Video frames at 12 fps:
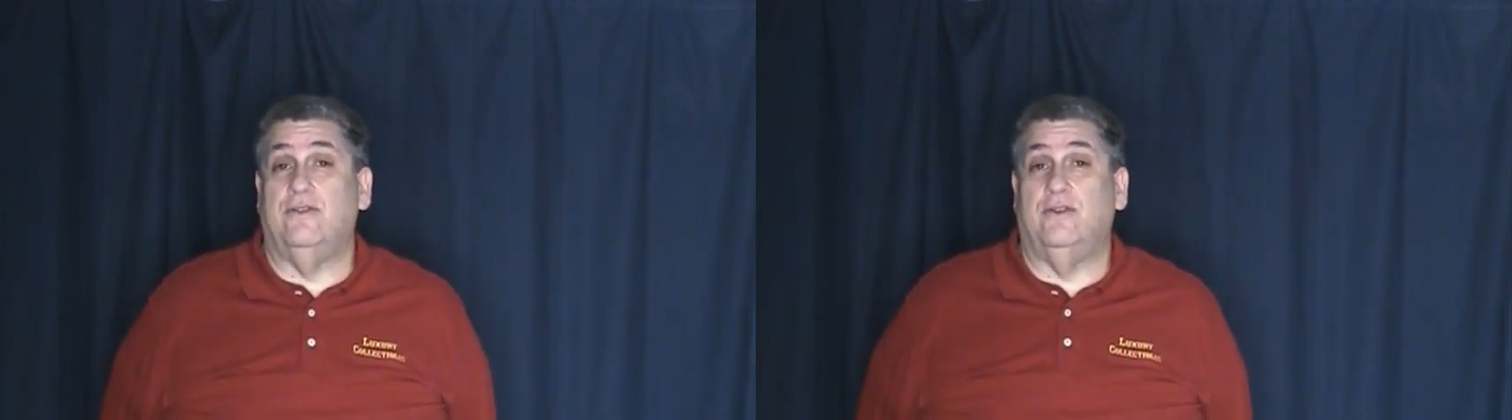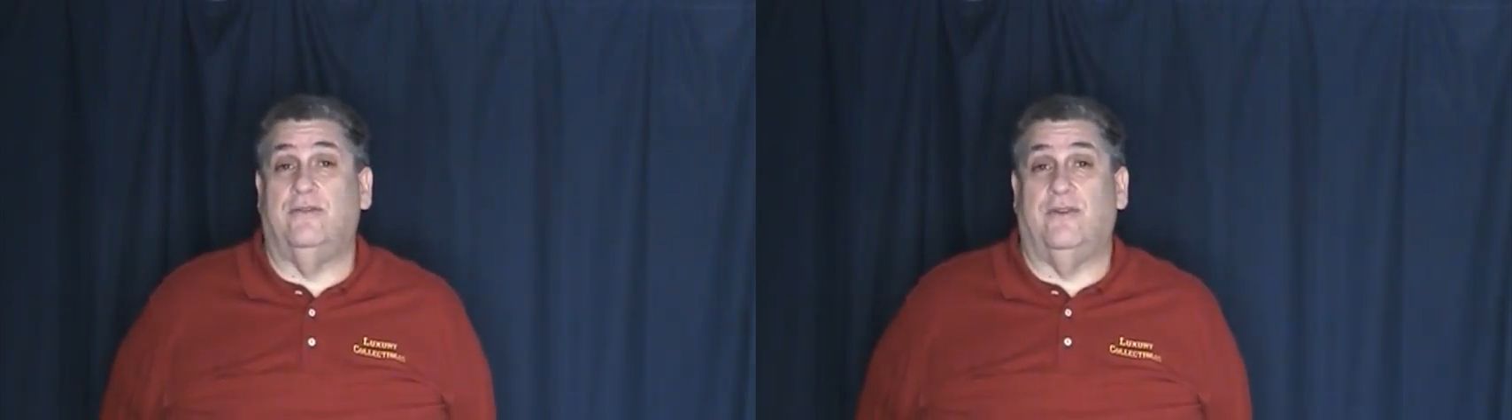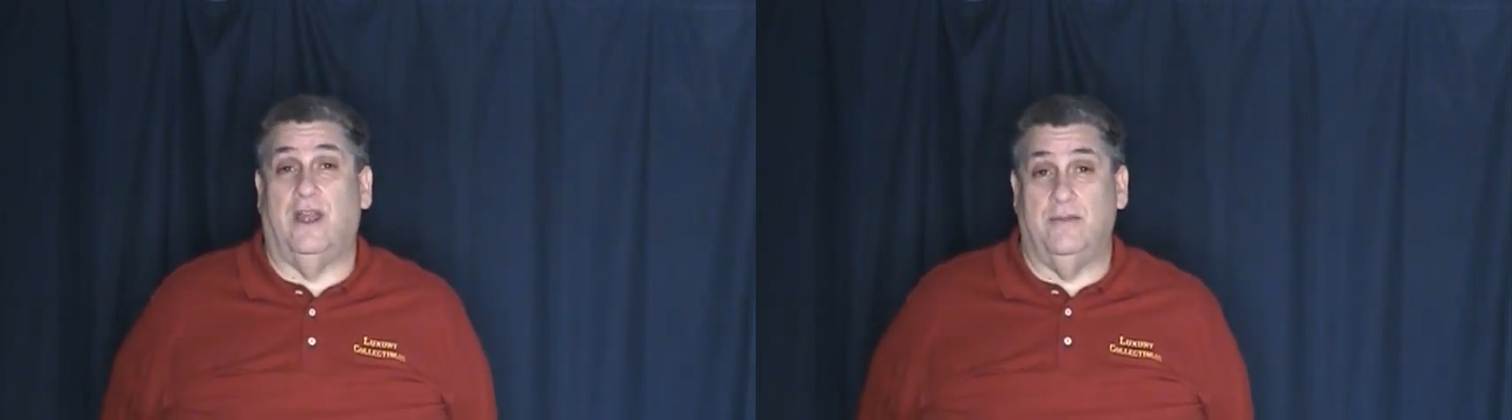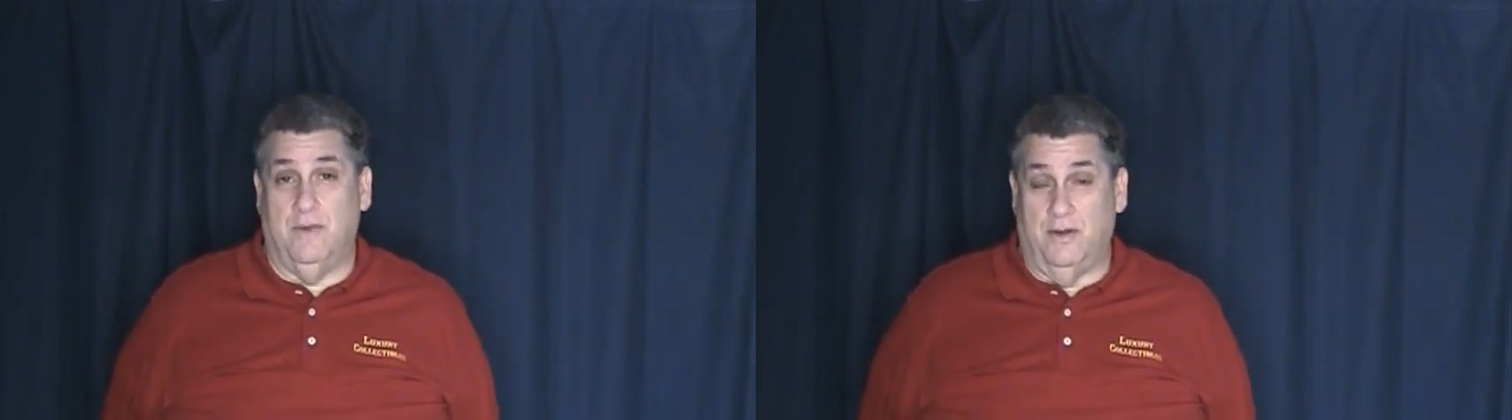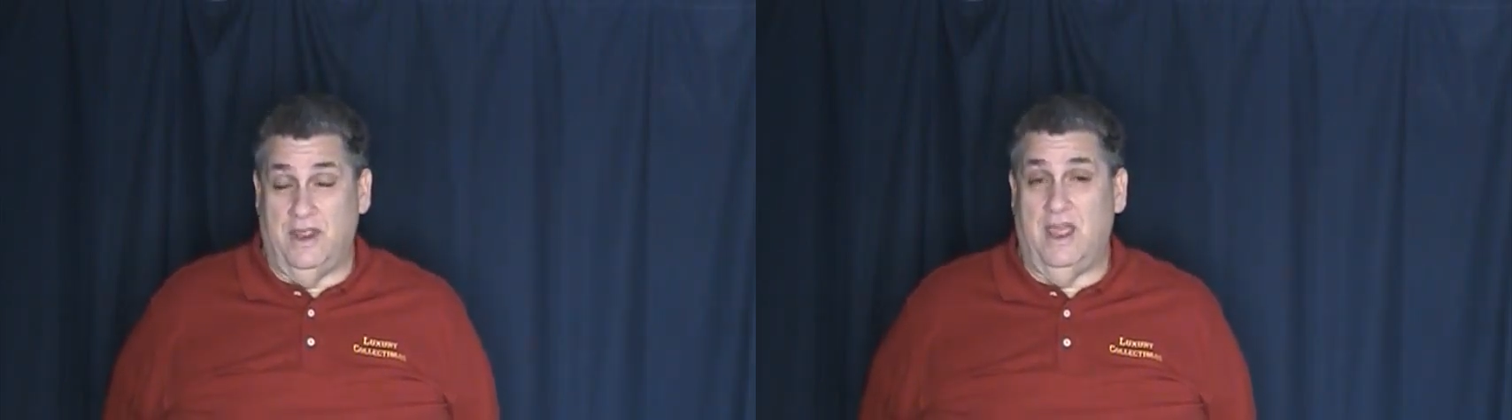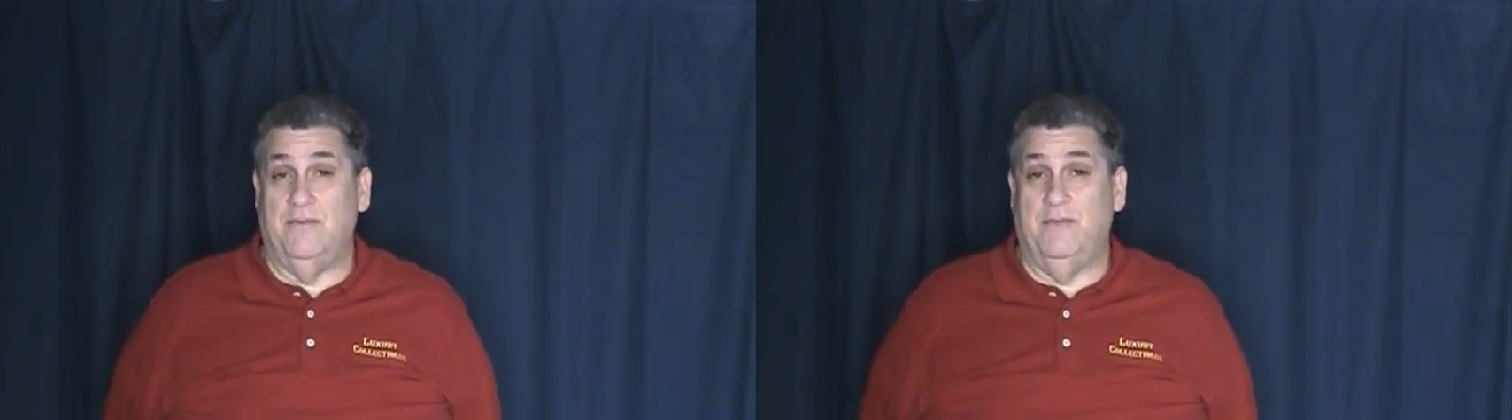you'll find
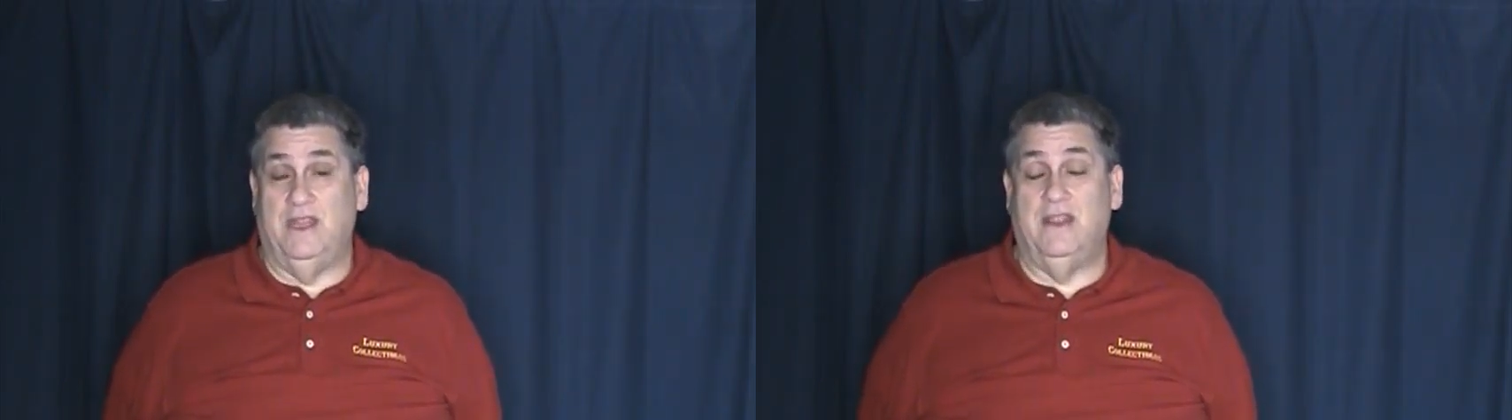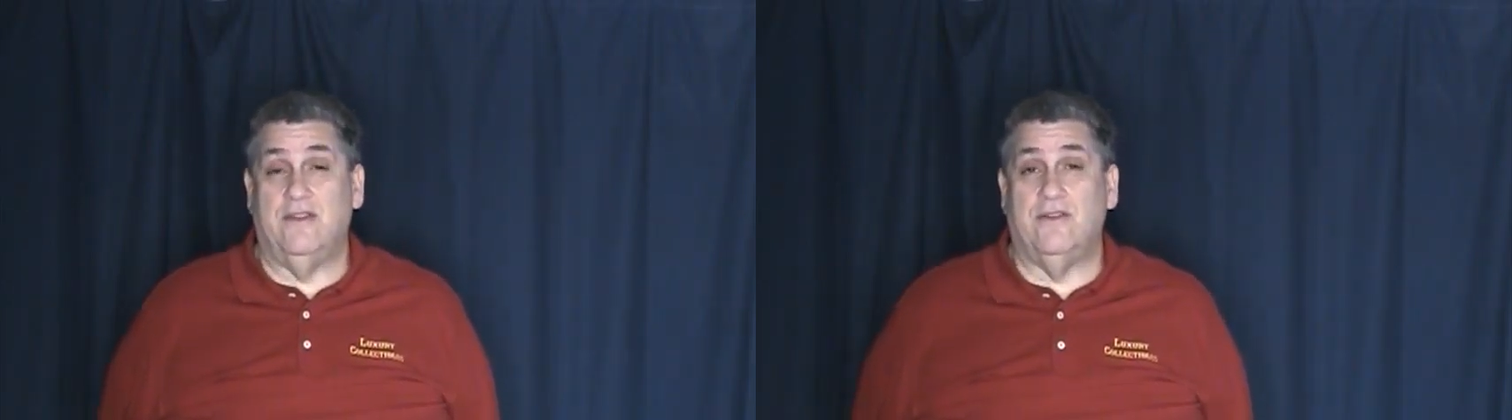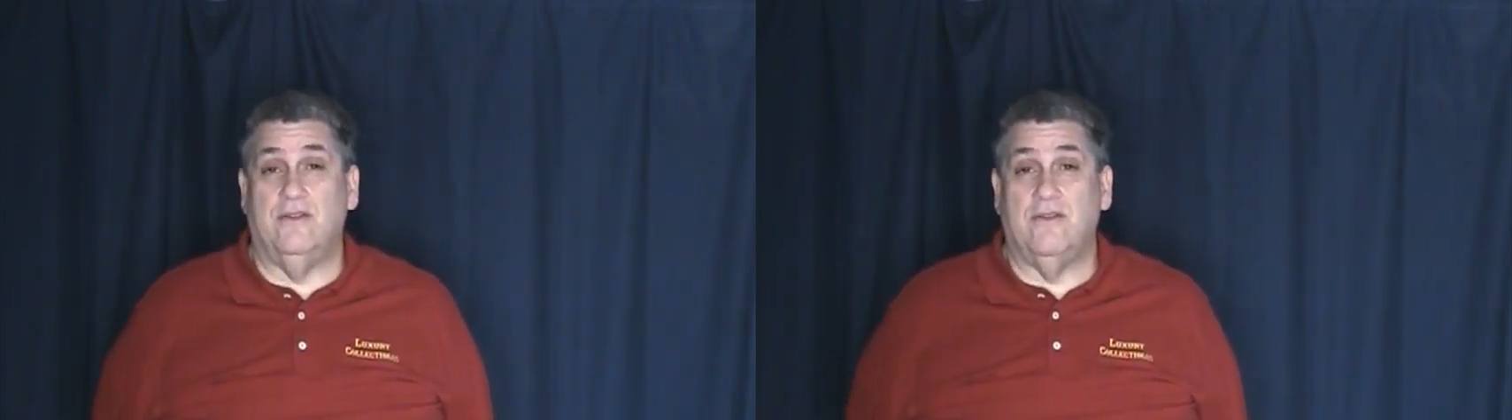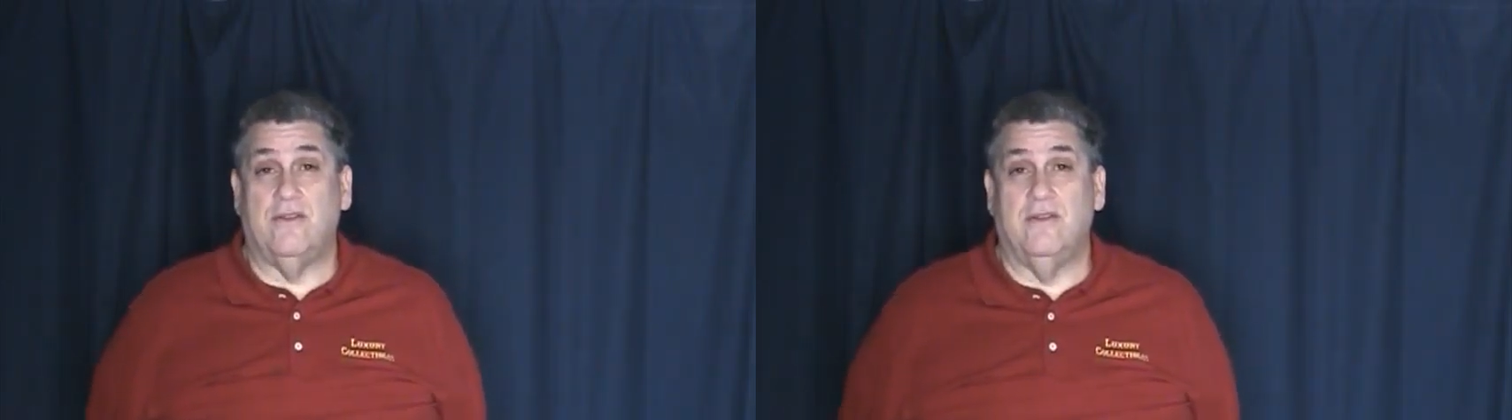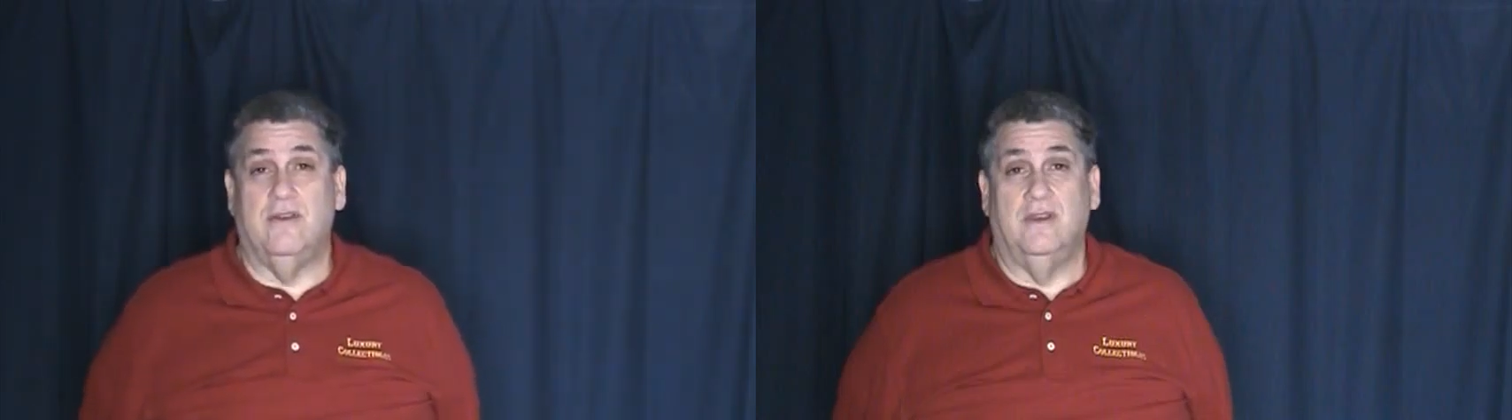Motorhead miniatures,